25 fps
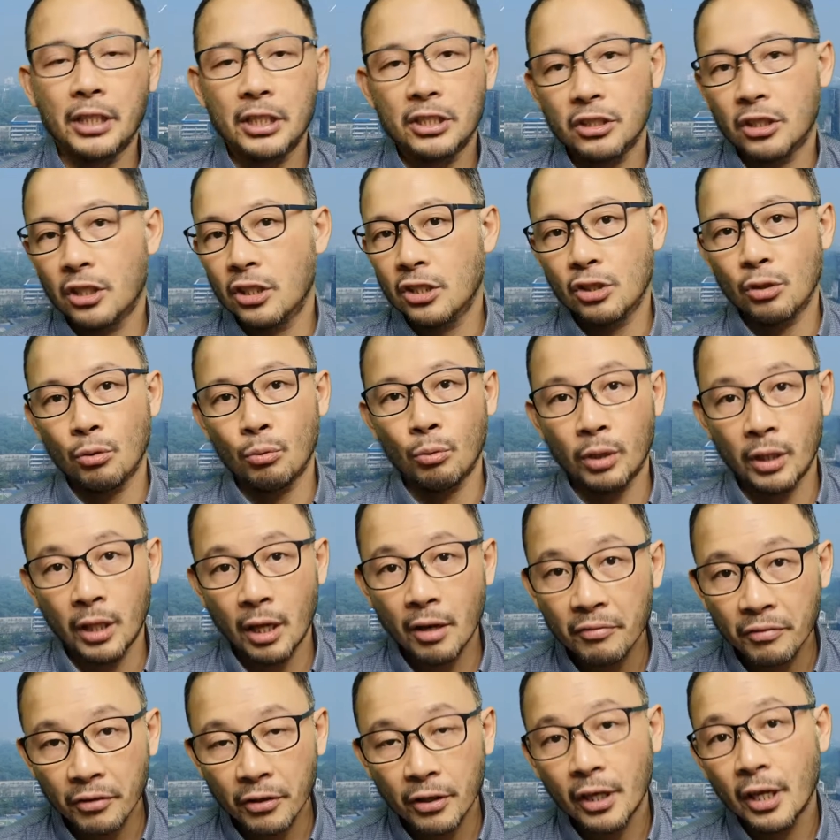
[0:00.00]
charge or
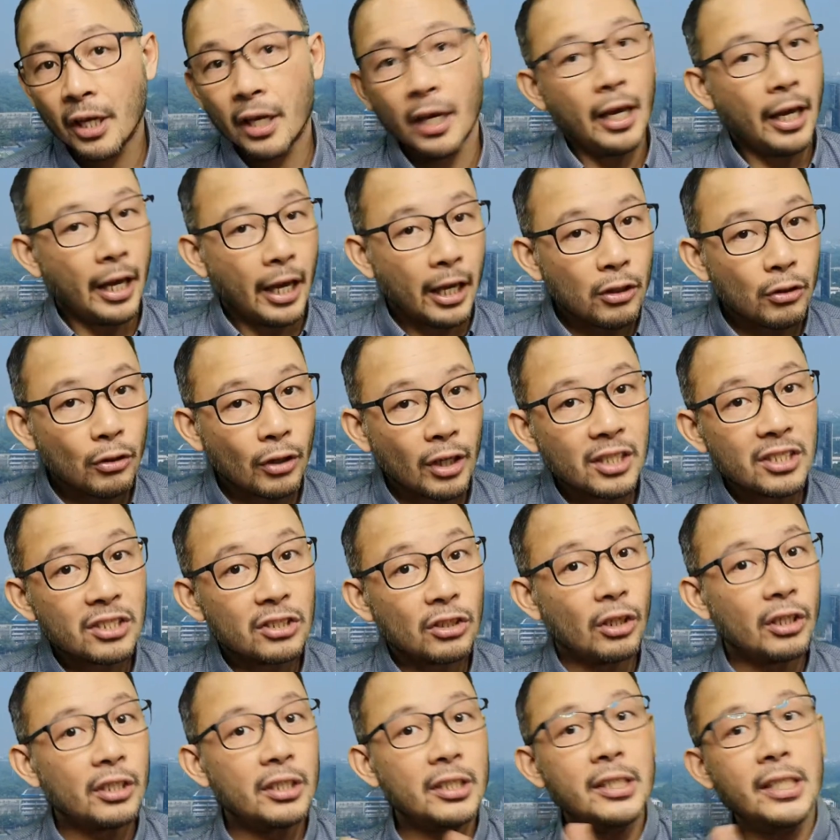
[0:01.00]
whatever, and you can
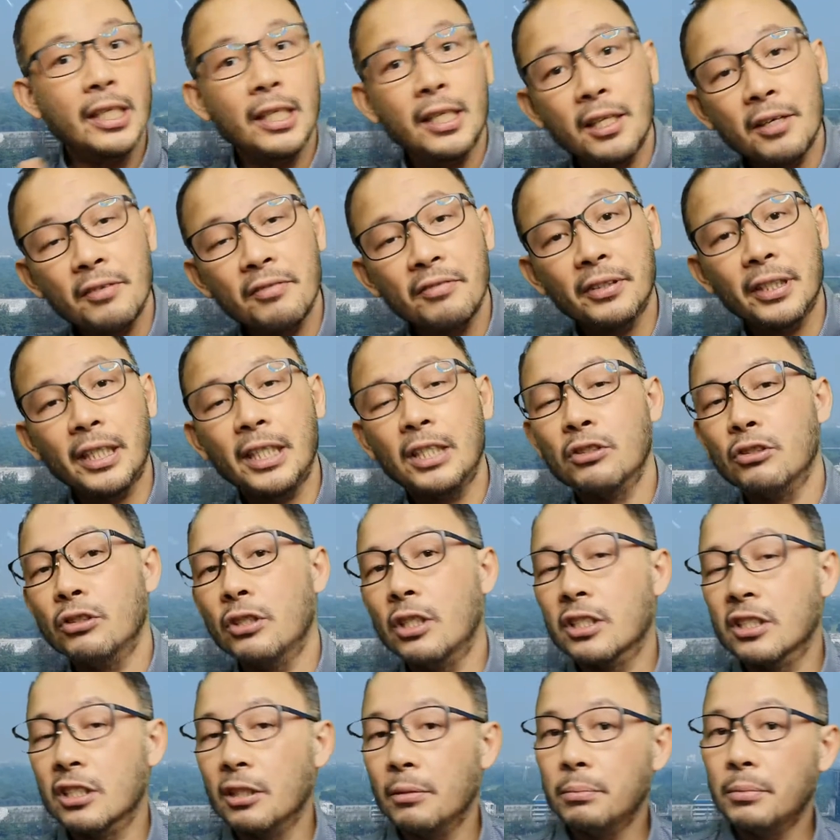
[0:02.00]
start delivering to the
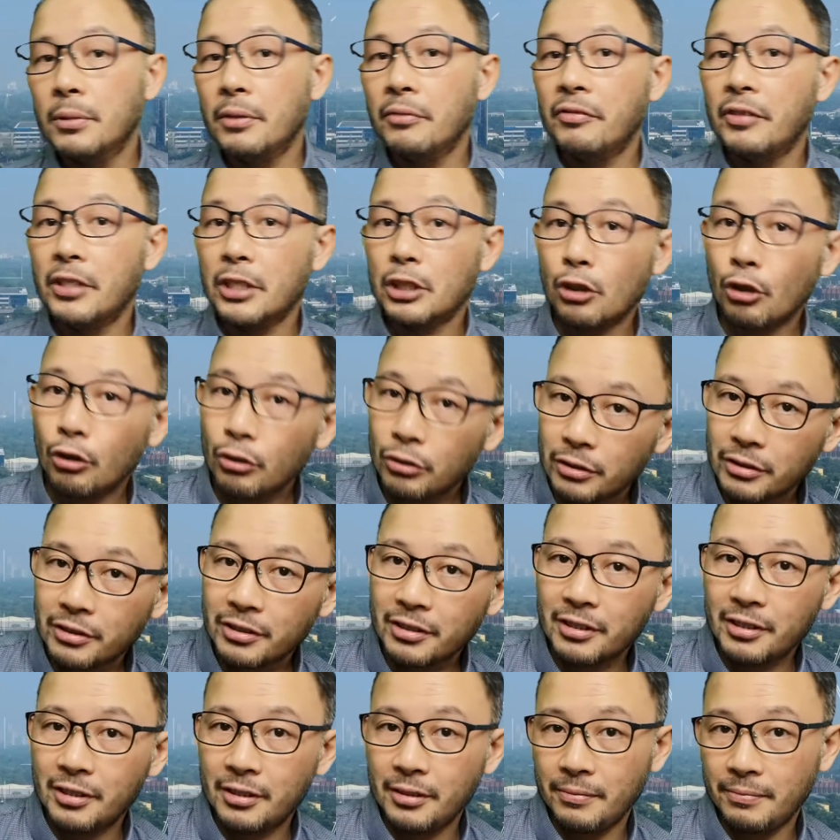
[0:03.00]

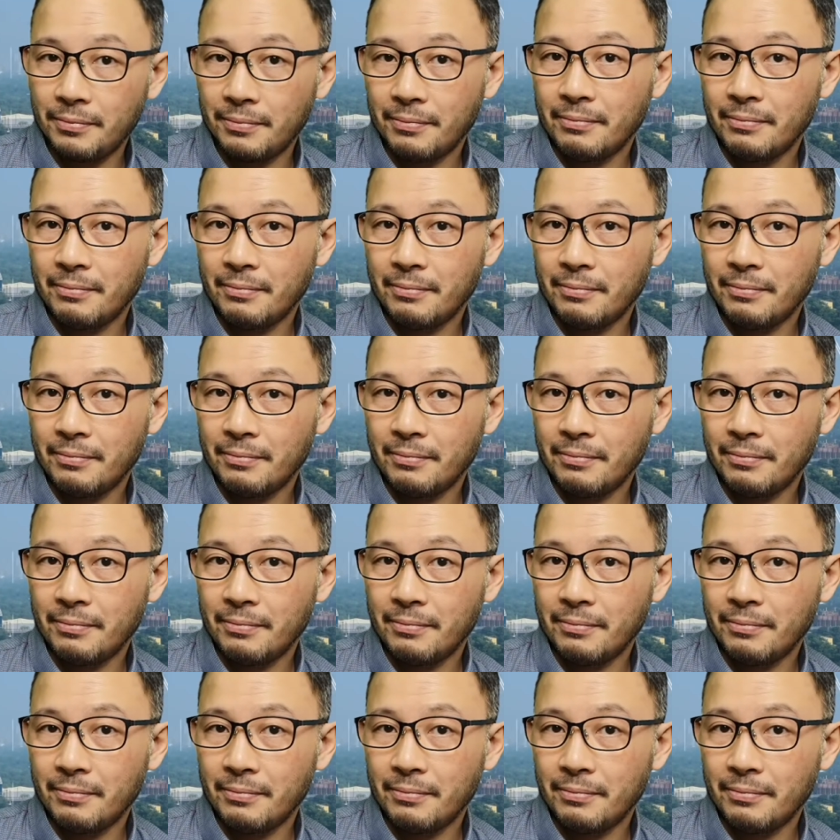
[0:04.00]
subdivisions.